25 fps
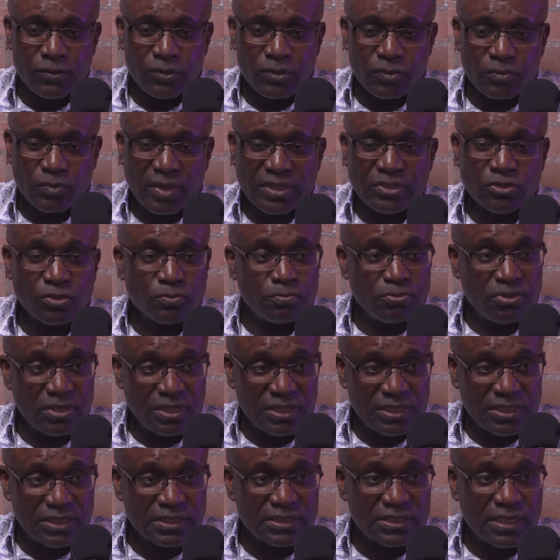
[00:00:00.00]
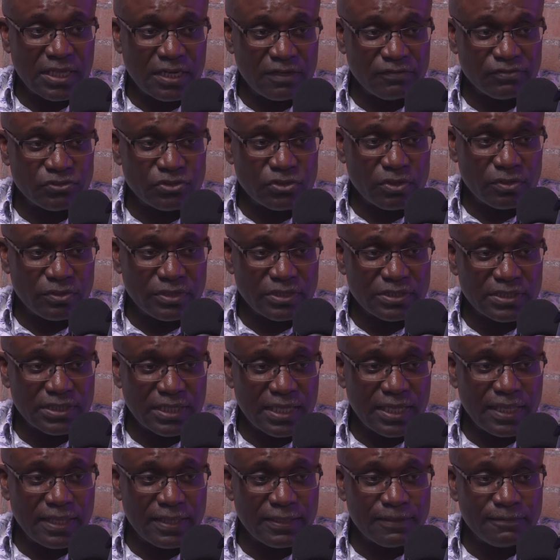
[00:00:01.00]
When you're putting this kind of story
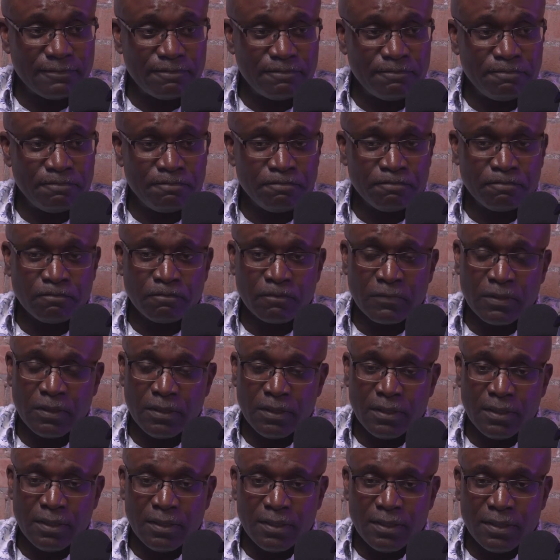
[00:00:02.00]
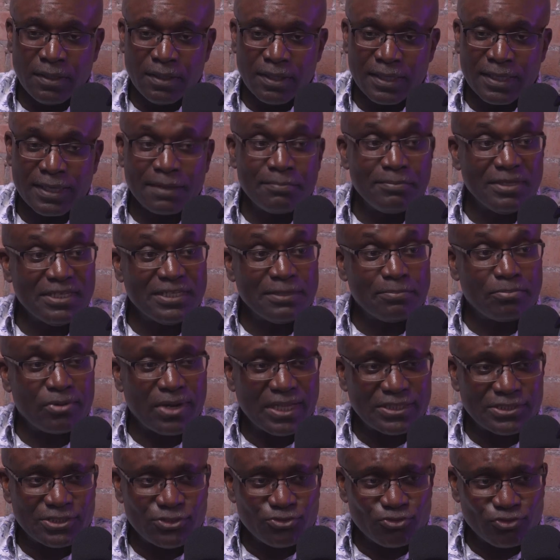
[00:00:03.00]
together, it can be
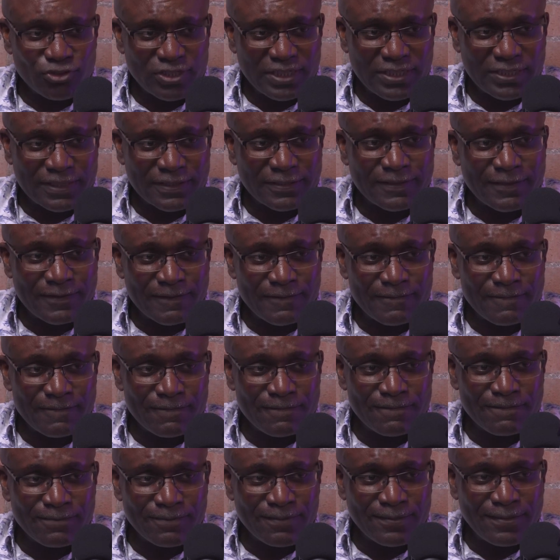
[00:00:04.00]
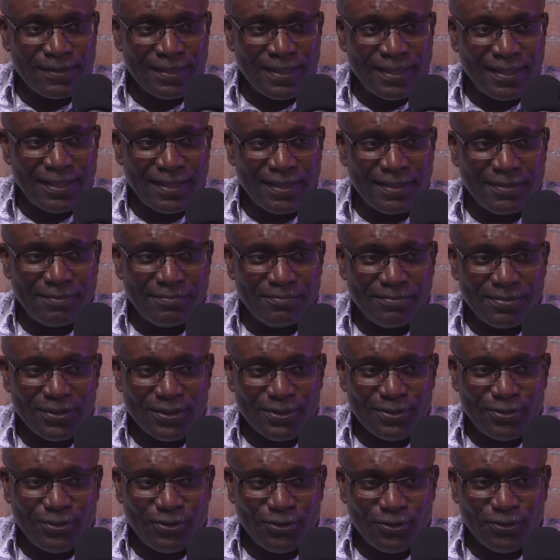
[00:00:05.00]
depressing reading
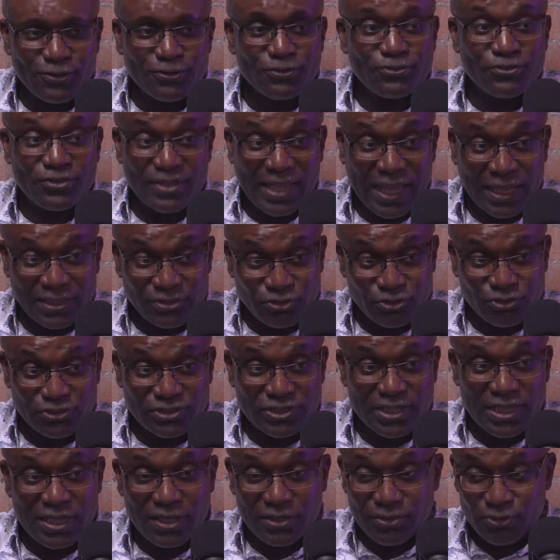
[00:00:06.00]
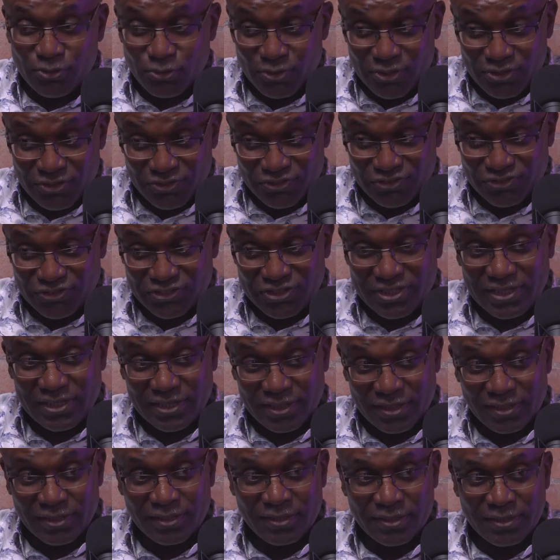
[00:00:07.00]
because, as you say, you can
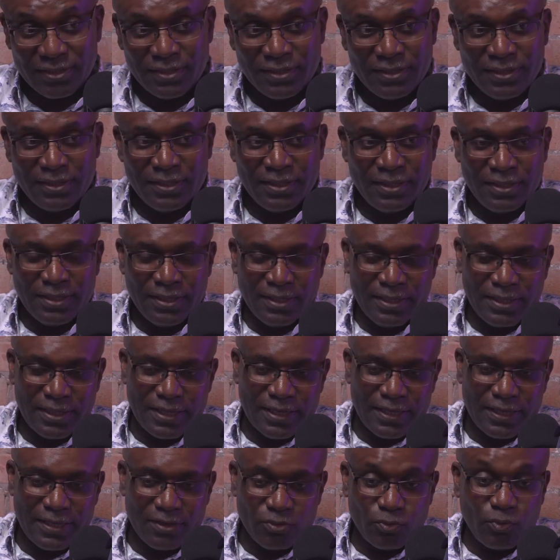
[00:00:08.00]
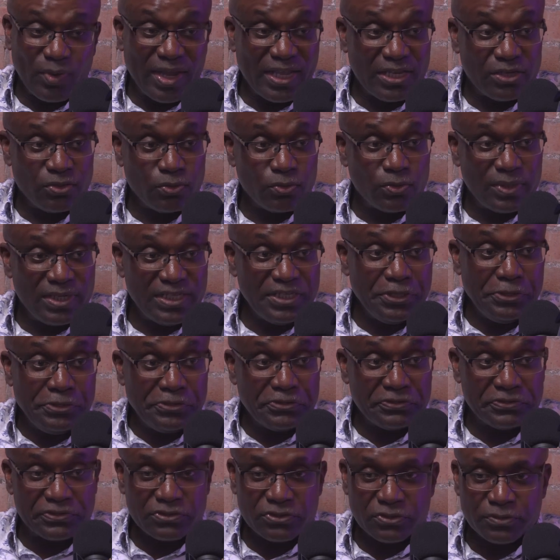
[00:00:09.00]
see where it all
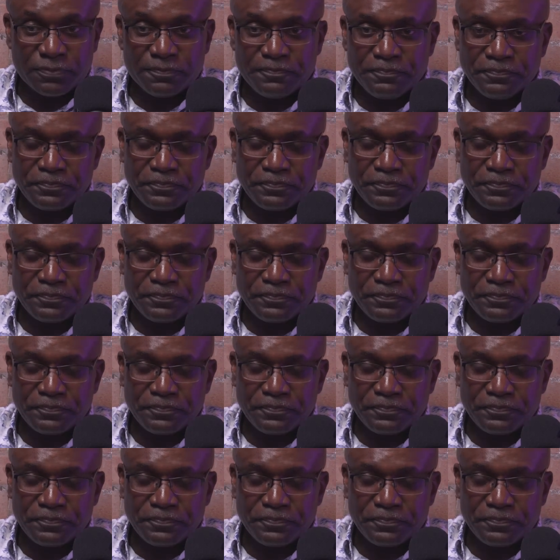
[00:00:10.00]
leads to.